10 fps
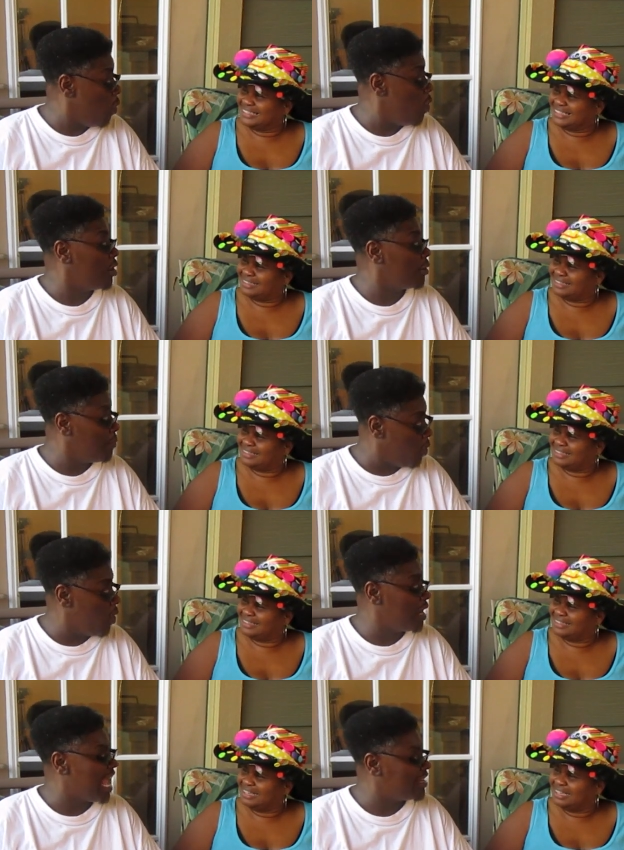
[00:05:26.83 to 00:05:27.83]
Speaker 1: water
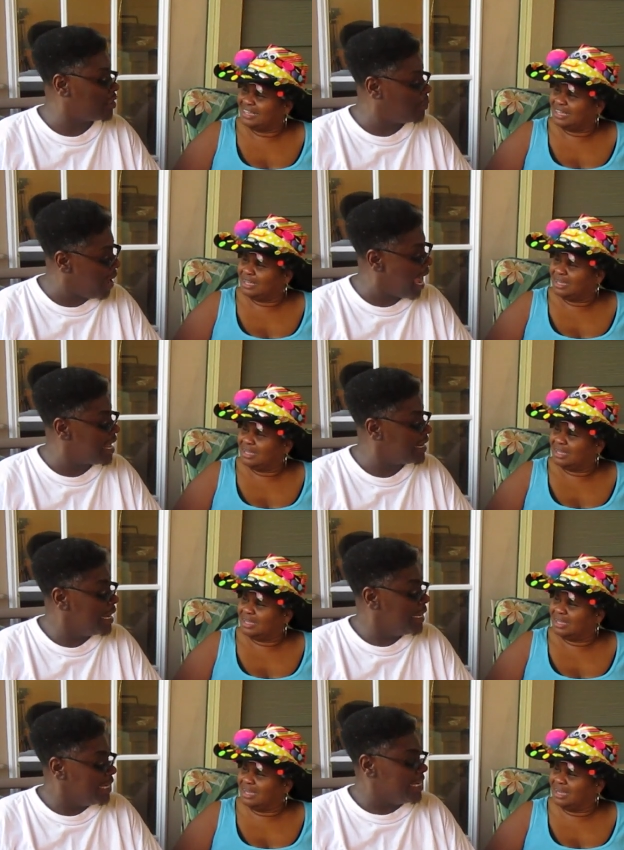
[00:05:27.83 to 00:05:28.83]
boil out the pot,
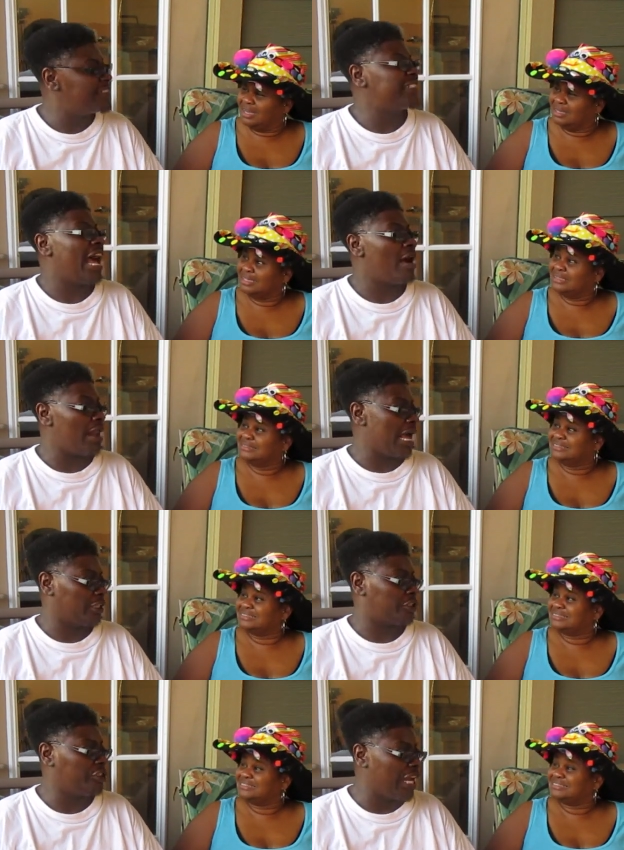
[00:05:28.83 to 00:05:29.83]
uh-huh. It sounds
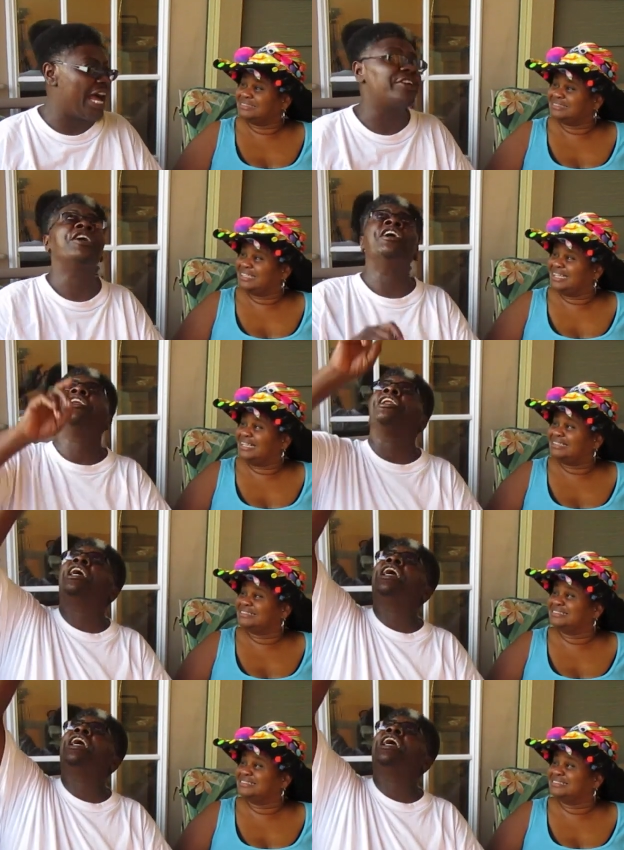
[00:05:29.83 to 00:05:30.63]
like a shotgun. The